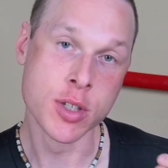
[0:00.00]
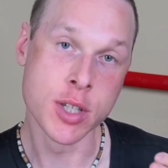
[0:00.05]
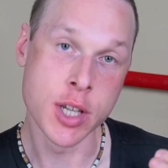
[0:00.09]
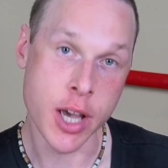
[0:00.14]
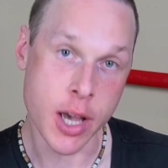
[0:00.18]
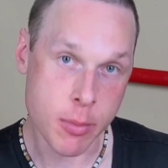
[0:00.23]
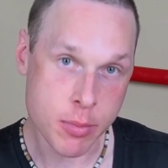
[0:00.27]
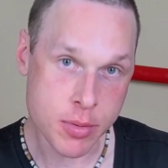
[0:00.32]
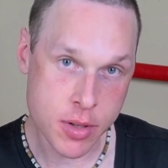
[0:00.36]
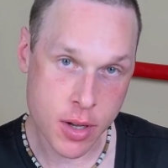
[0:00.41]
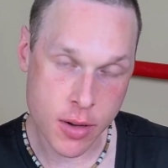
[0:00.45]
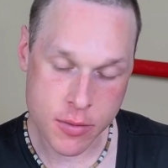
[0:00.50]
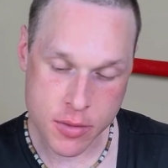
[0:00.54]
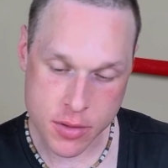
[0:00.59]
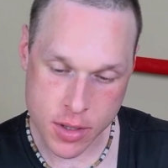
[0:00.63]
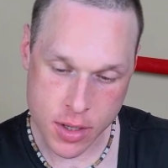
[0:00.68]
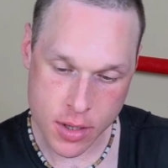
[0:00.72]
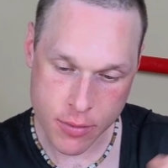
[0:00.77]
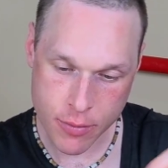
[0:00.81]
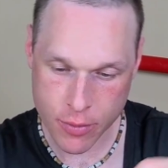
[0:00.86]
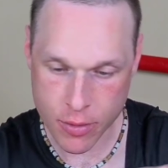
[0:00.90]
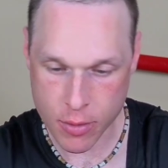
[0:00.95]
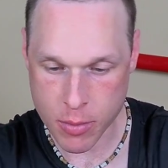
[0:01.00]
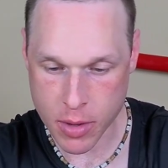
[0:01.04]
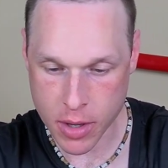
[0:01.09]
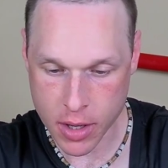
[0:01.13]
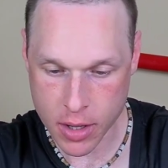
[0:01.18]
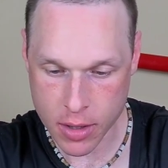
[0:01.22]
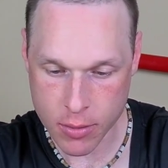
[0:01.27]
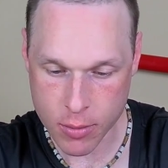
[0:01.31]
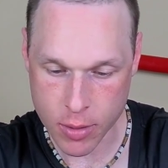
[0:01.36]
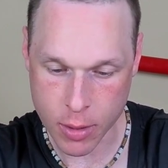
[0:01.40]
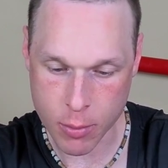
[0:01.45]
tips I've seen for
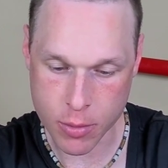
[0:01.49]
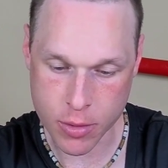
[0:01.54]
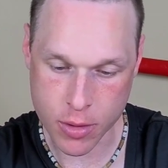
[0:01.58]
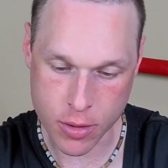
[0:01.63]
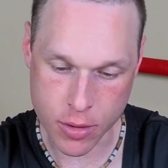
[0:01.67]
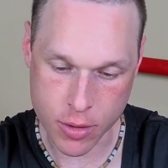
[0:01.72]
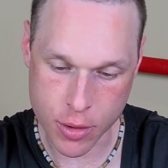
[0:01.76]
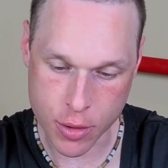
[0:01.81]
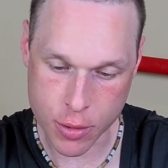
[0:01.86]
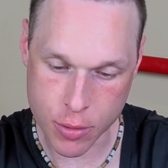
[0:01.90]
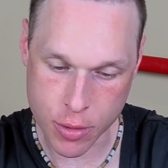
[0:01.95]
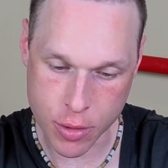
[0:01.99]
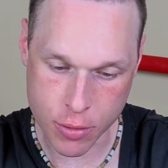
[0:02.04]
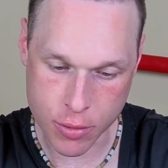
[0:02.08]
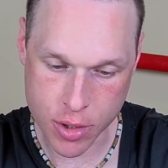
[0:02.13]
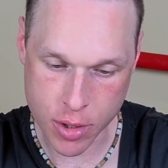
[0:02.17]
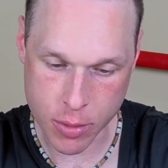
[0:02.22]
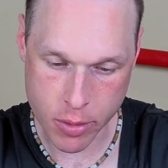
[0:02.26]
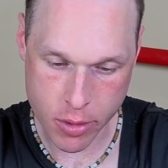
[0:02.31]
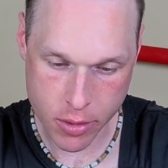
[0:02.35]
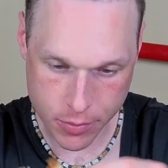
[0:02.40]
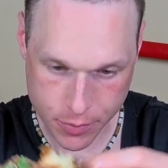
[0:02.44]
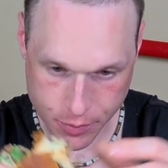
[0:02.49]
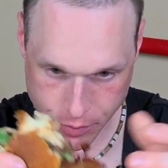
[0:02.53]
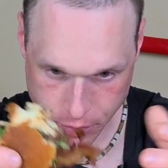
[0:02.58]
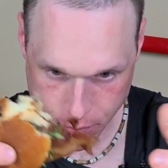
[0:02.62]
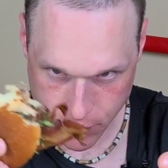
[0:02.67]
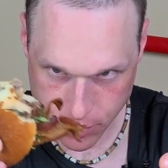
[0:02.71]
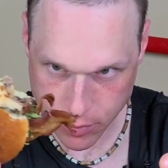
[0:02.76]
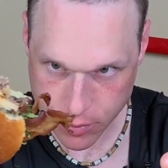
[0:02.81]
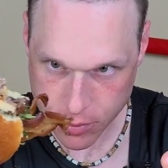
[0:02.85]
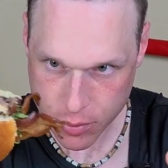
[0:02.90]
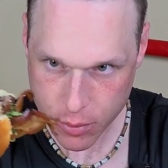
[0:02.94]
making, like when you're a new YouTuber,
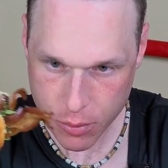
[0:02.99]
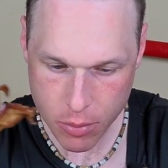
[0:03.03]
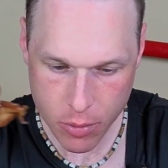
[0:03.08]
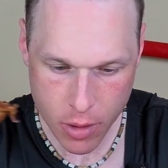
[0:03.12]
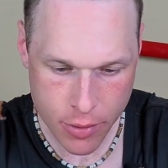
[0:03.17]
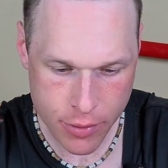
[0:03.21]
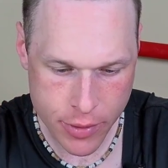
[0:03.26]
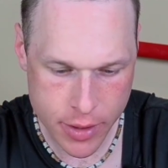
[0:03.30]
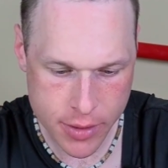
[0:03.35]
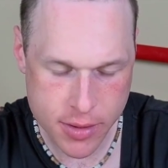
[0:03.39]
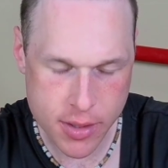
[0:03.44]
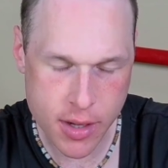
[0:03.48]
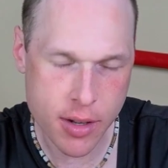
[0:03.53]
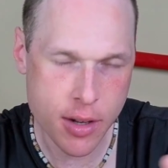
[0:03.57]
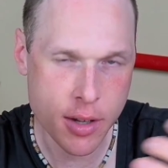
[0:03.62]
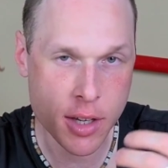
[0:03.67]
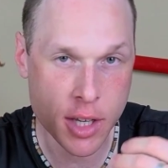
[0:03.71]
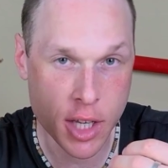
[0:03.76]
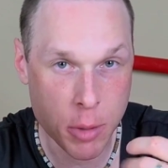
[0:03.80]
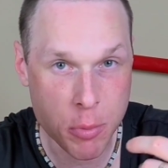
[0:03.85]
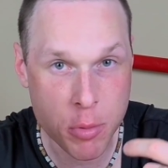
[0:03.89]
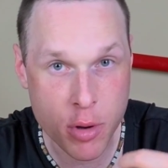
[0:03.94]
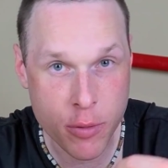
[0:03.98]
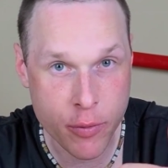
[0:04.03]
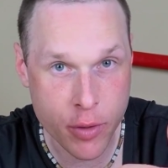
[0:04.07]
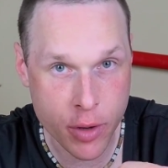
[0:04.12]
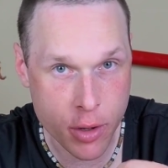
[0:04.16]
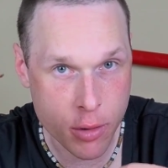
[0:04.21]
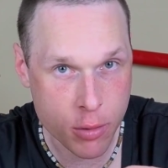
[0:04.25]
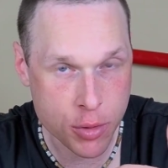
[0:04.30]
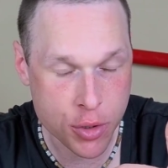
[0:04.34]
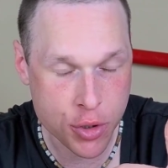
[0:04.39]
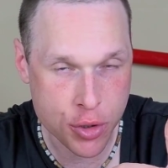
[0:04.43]
they say to keep your
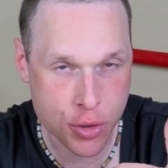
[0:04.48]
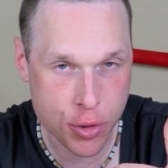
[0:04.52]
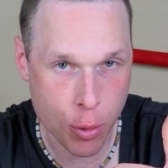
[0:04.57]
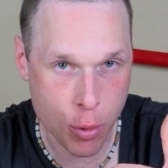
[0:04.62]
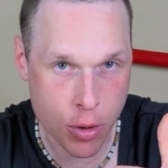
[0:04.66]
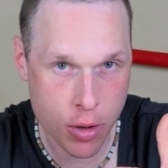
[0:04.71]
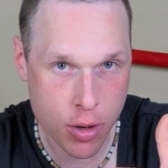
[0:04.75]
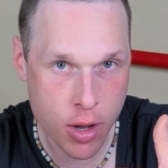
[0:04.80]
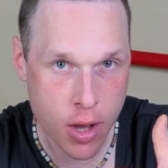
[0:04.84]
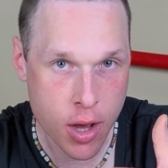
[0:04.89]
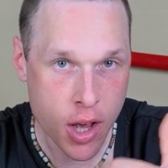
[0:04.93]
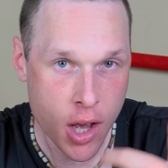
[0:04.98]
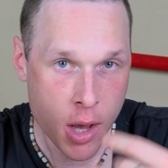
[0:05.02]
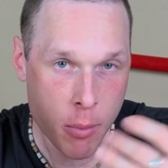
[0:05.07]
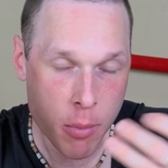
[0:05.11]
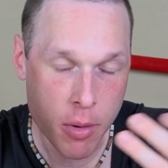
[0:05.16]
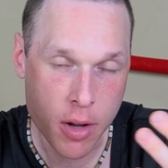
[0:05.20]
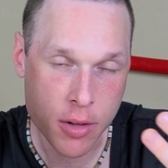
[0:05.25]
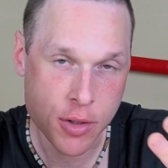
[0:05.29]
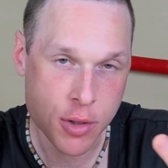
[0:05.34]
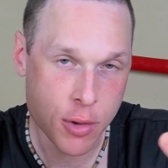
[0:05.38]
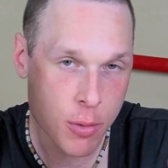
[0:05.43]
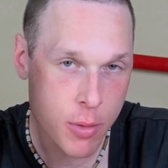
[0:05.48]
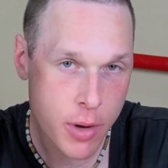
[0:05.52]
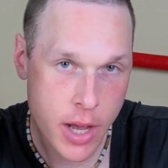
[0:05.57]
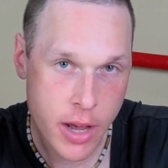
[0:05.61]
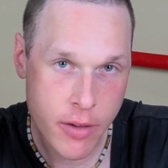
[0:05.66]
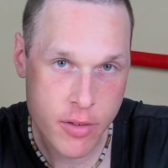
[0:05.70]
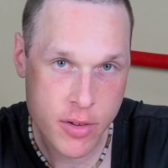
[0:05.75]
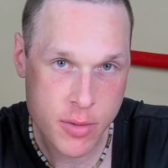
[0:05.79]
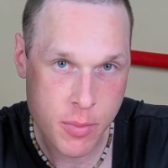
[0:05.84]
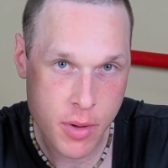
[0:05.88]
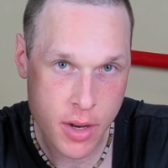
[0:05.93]
videos short because you don't
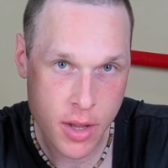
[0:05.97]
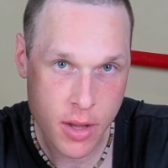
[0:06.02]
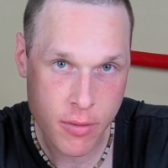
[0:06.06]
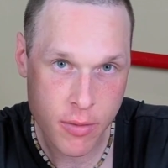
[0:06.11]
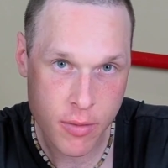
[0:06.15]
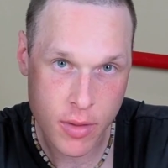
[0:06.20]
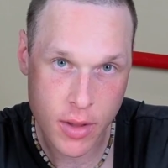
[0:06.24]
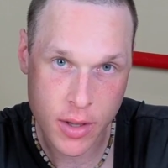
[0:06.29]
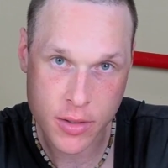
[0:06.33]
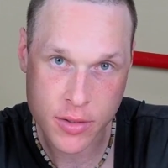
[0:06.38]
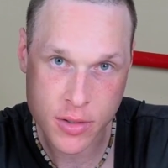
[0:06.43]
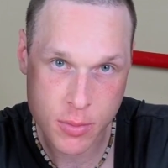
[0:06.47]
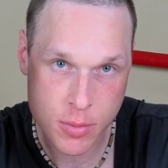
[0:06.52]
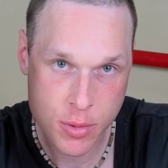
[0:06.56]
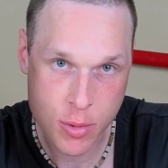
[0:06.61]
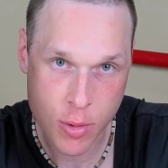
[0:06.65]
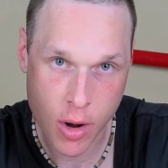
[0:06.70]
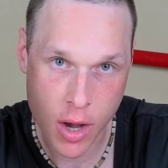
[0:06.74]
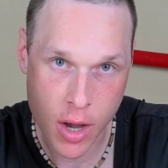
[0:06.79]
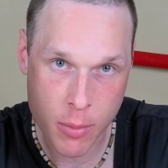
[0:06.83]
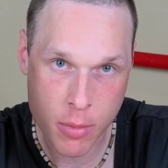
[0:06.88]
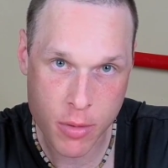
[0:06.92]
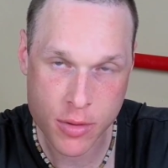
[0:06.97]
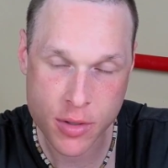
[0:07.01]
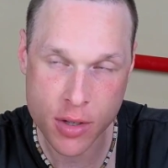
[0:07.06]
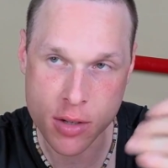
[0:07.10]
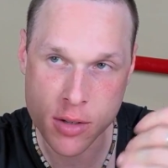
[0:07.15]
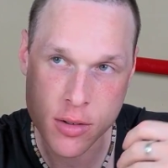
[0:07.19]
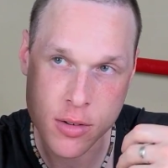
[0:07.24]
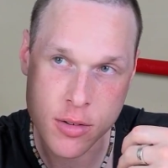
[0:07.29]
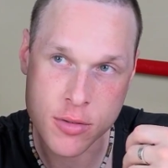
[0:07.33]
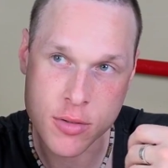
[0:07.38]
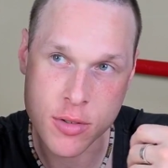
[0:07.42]
have as many like subscribers
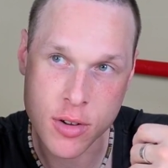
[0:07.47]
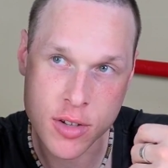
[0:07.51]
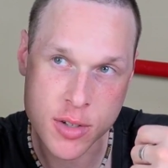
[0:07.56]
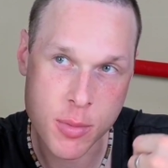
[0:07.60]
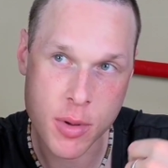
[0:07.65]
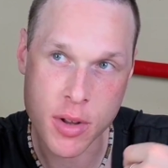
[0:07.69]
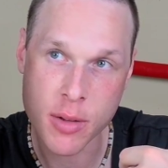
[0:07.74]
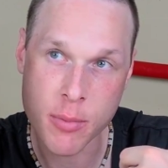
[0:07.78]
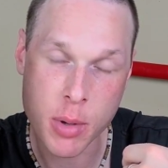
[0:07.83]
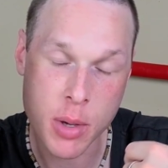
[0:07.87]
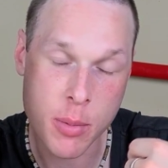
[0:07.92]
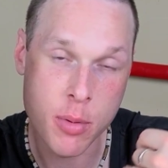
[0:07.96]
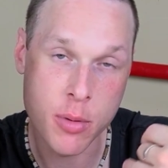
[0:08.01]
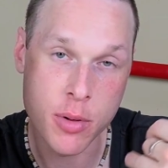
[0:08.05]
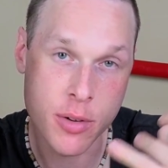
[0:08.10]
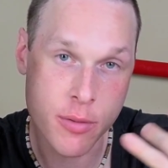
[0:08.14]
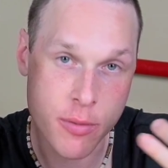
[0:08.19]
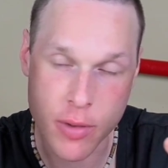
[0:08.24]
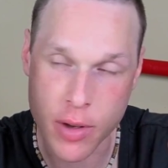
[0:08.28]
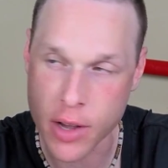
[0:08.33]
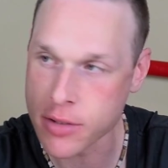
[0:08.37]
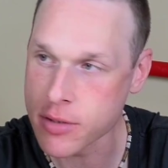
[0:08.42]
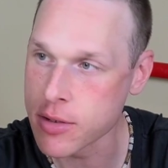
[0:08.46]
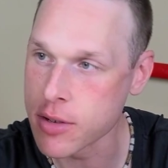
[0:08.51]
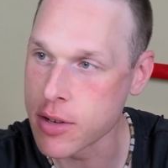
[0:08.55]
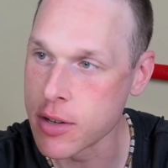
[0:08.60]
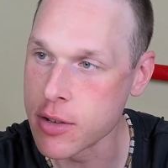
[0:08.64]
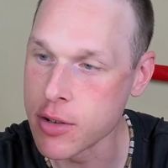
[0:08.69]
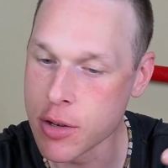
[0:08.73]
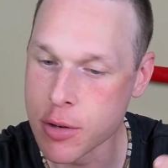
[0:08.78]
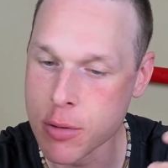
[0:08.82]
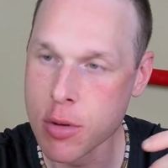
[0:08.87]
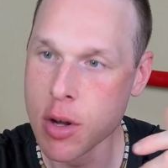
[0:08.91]
and there's not as many people invested
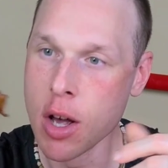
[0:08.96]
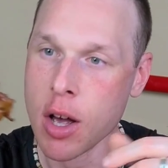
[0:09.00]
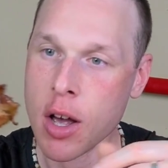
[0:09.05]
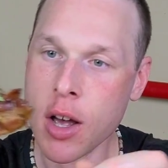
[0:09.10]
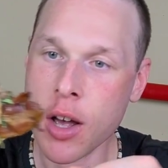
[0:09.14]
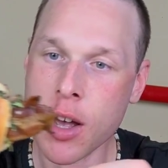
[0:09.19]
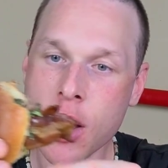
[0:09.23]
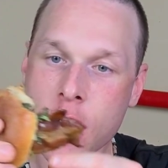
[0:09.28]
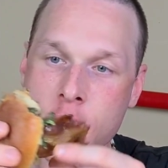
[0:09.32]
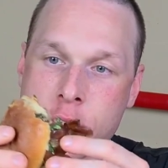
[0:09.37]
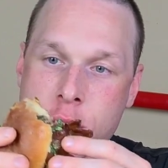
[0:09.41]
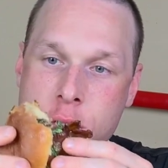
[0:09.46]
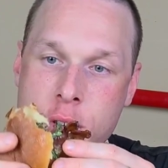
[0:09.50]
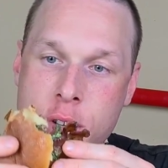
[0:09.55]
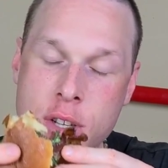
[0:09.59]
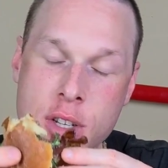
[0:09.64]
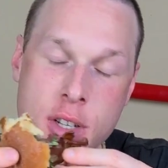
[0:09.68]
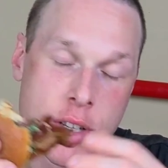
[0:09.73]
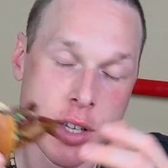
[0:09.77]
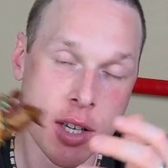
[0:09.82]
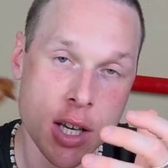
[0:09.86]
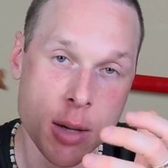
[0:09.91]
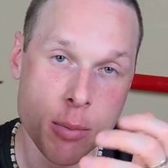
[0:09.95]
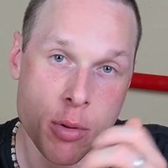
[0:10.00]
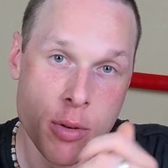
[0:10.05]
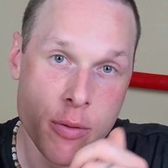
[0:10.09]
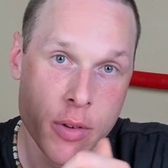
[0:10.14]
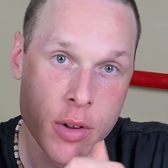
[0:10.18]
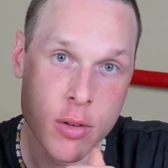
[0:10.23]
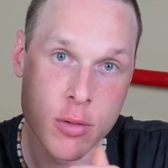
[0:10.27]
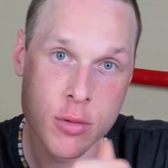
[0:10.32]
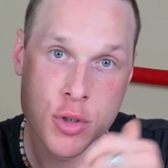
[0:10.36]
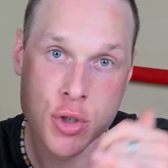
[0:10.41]
in you. So you need to keep your
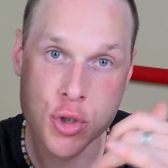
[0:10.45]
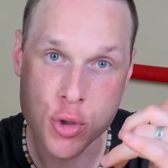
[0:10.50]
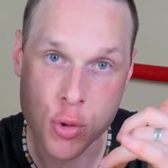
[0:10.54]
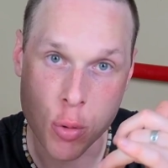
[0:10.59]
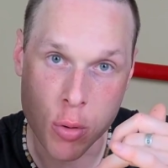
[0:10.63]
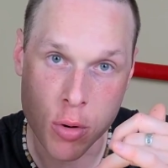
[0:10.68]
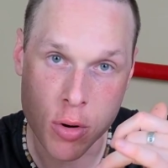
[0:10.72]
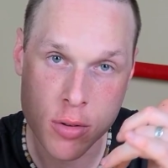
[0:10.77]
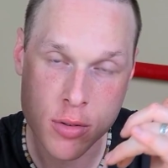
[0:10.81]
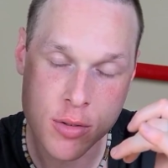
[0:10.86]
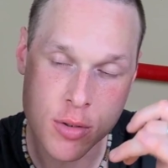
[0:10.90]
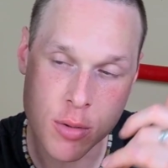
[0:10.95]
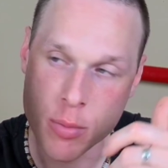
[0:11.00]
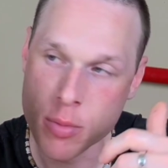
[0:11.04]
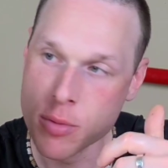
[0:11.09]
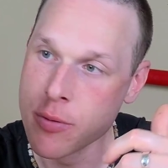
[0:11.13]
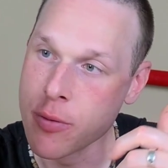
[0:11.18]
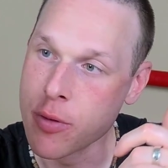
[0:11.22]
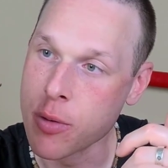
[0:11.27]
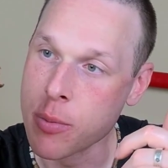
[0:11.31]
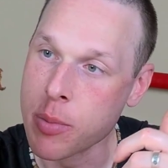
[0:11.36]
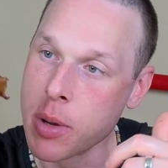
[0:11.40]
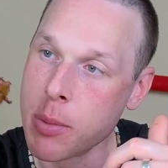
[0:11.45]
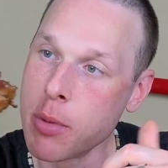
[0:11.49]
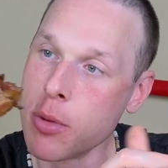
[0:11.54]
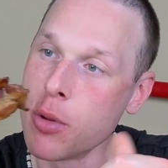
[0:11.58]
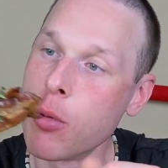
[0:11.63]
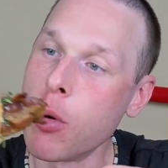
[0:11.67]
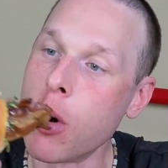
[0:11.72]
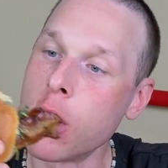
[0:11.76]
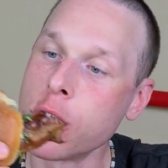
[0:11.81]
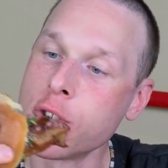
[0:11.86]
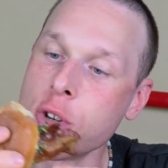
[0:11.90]
videos short so for people to
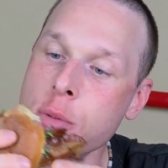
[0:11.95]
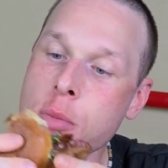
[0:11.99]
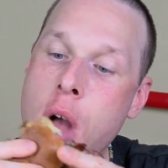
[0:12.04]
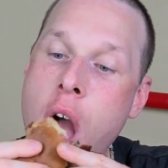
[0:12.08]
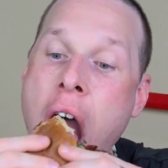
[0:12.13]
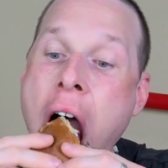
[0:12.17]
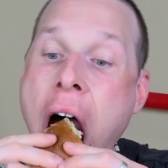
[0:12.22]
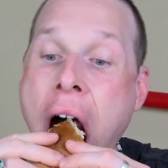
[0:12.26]
watch them.